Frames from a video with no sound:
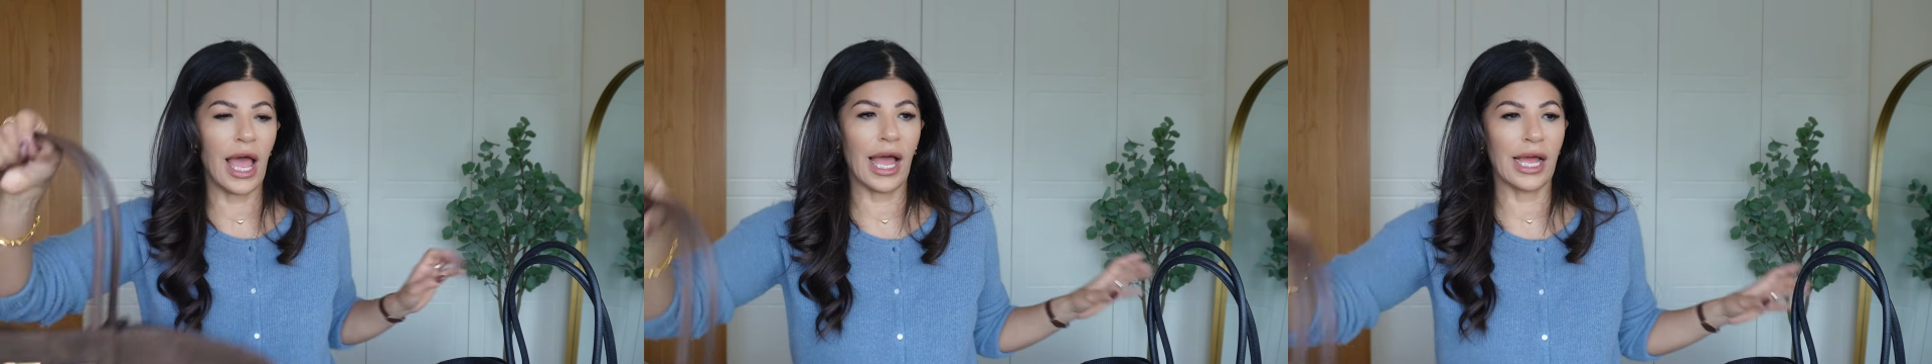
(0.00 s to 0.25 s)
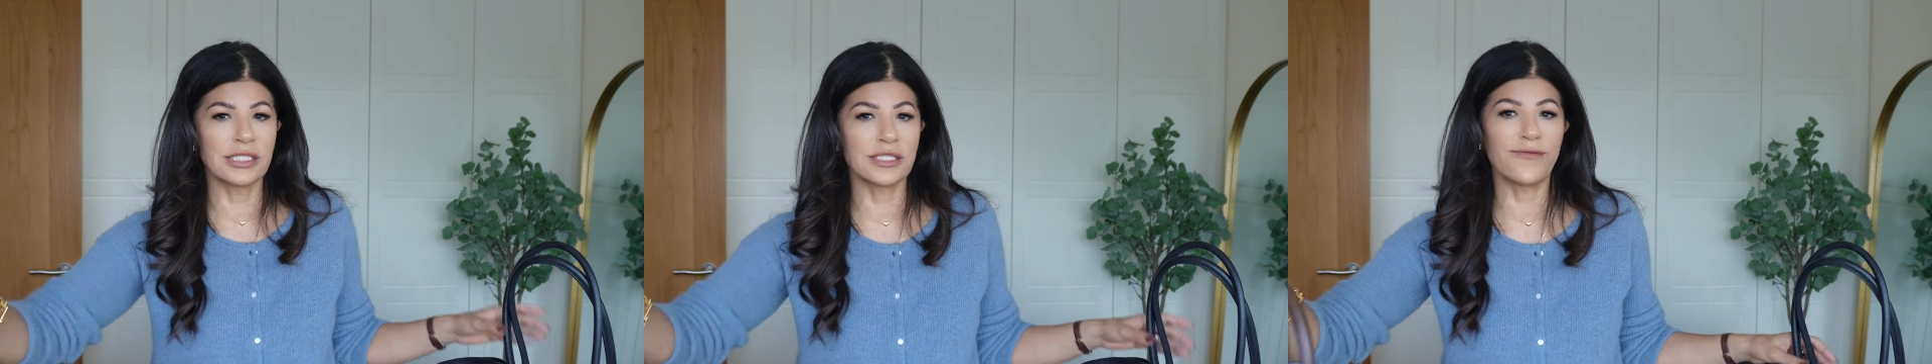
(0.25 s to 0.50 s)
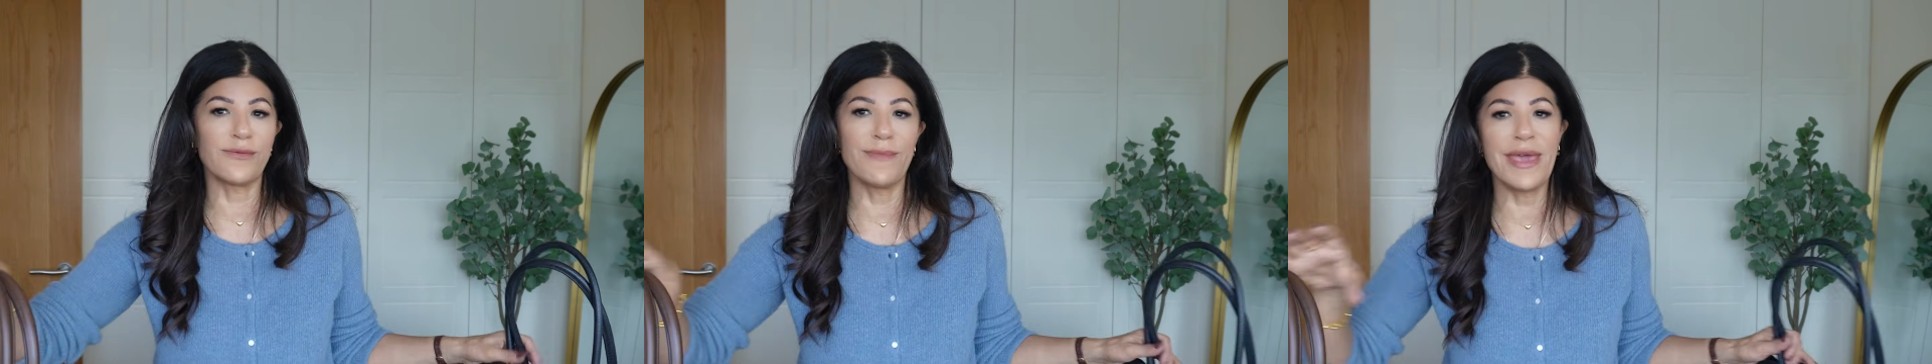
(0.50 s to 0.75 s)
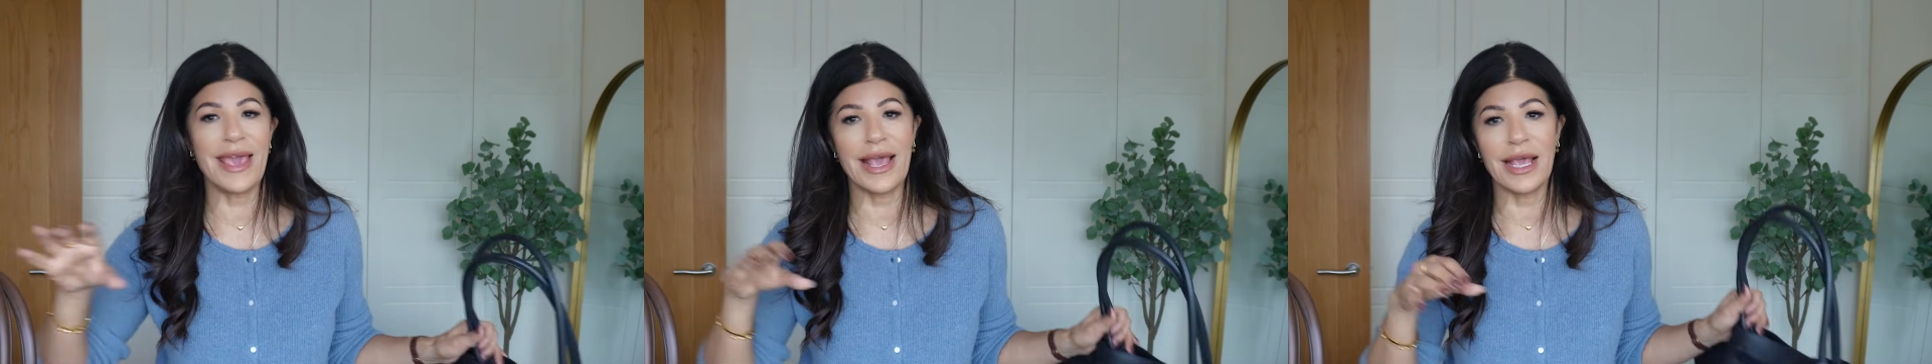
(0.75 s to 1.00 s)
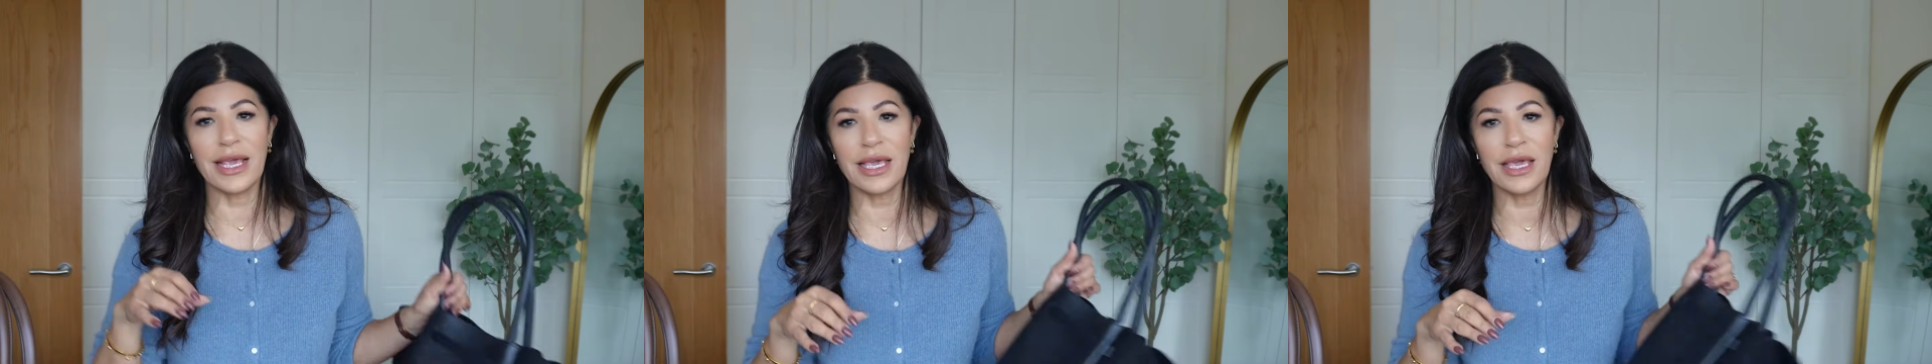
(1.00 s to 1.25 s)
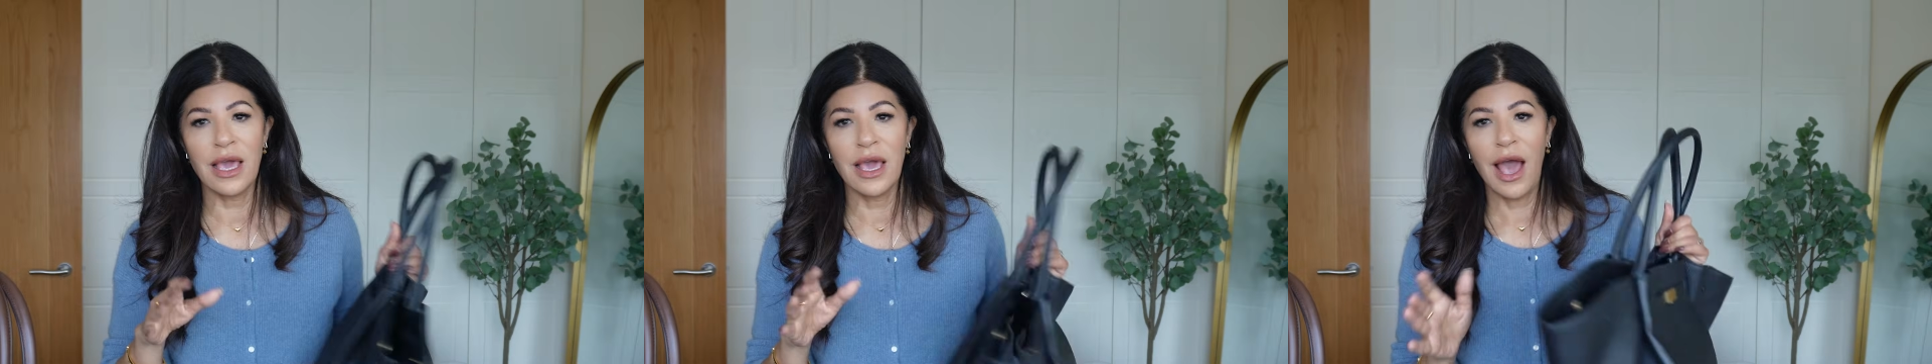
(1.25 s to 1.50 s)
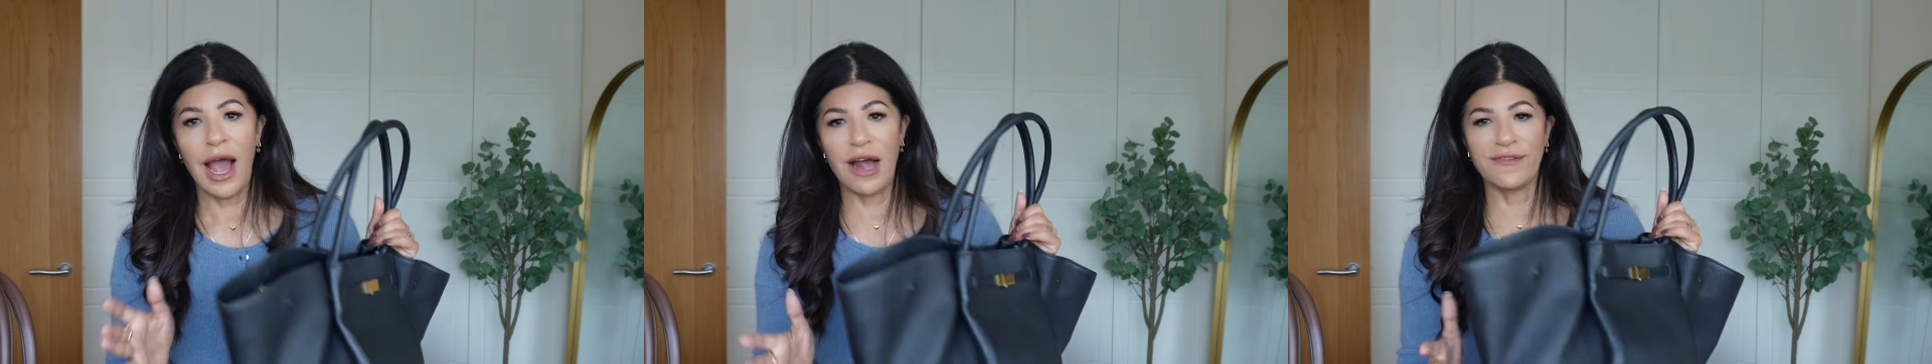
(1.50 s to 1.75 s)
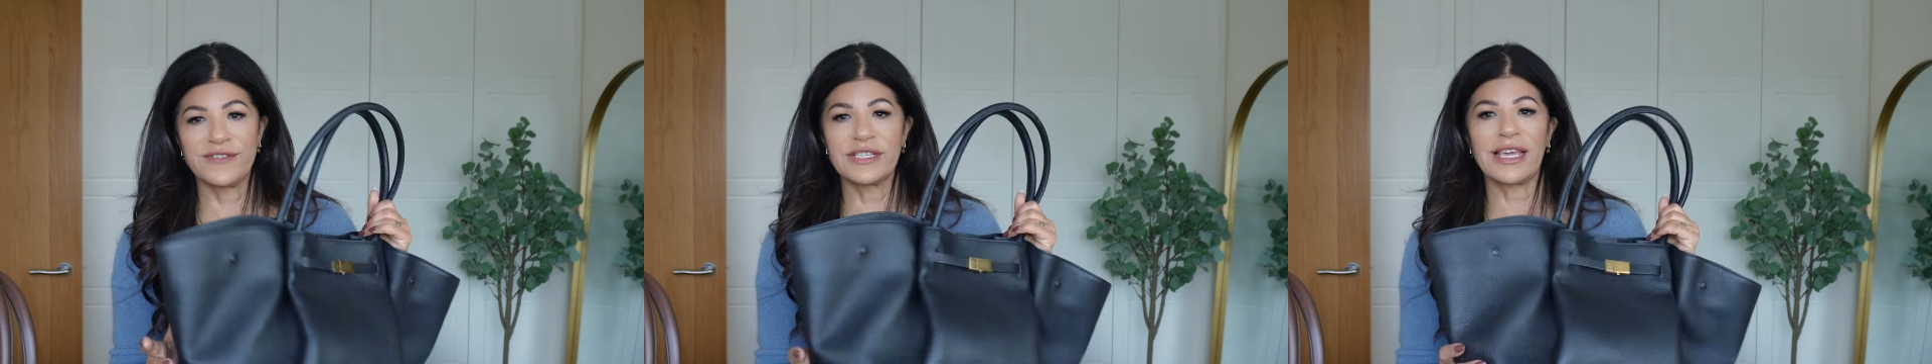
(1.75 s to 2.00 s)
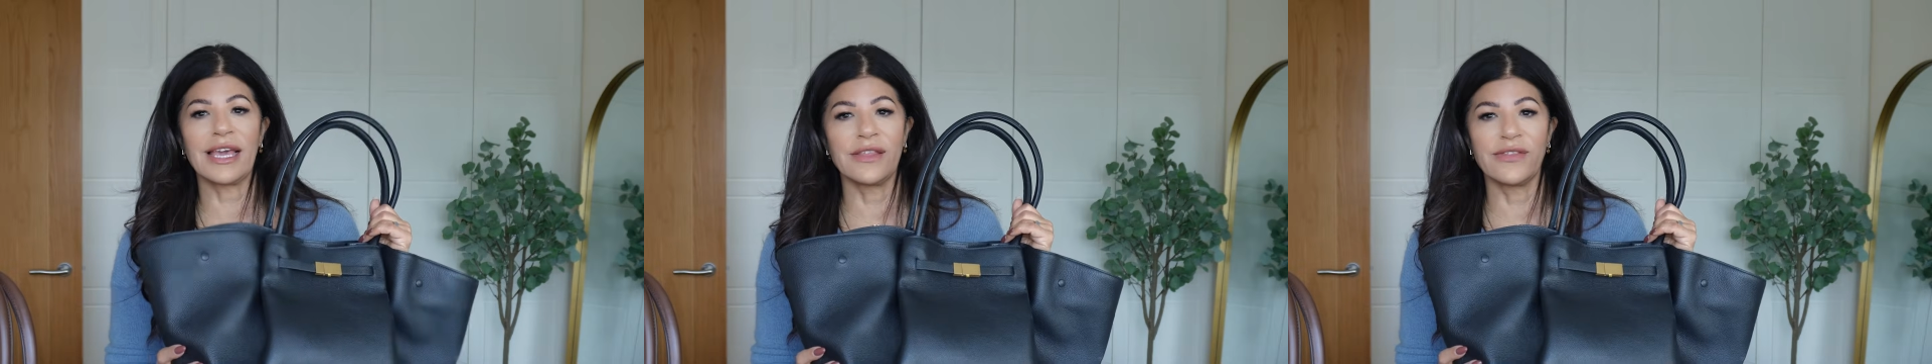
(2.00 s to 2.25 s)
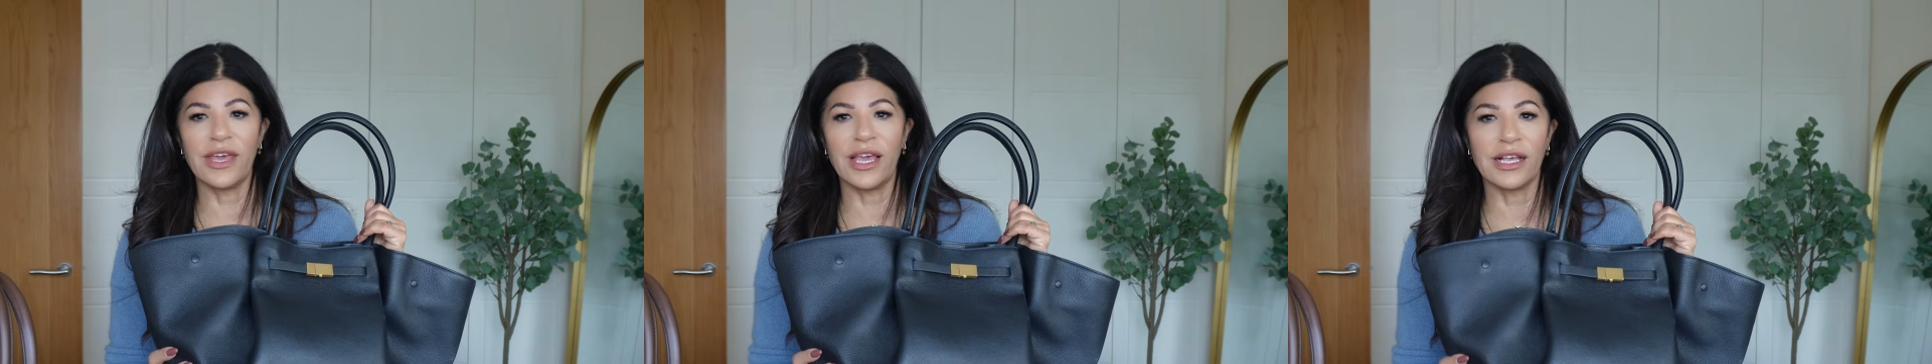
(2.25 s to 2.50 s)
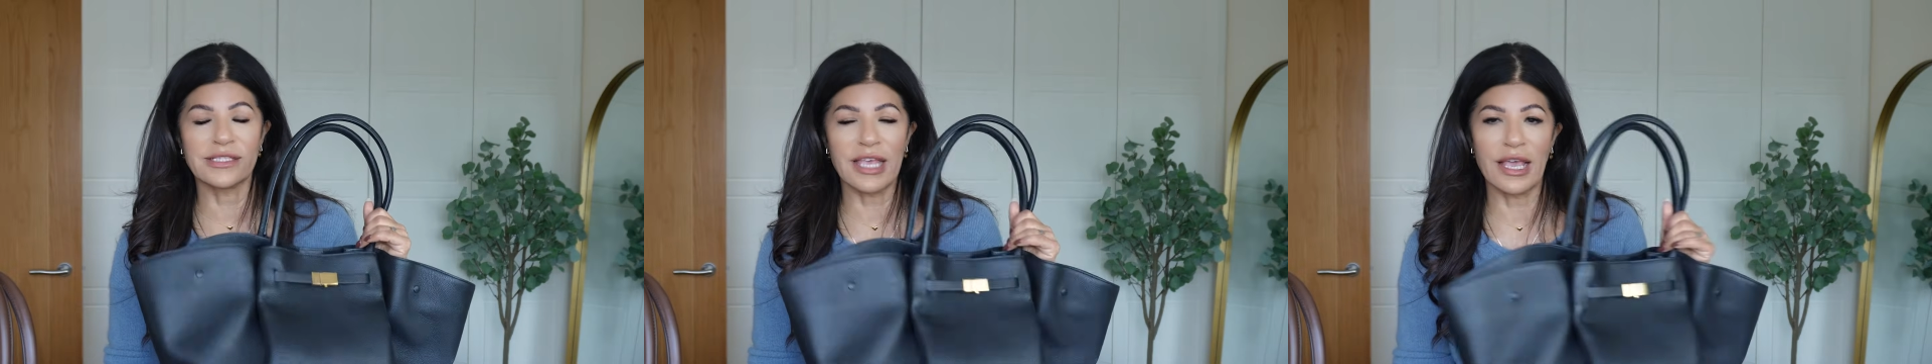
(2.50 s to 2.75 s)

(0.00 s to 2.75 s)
And for me, after getting this,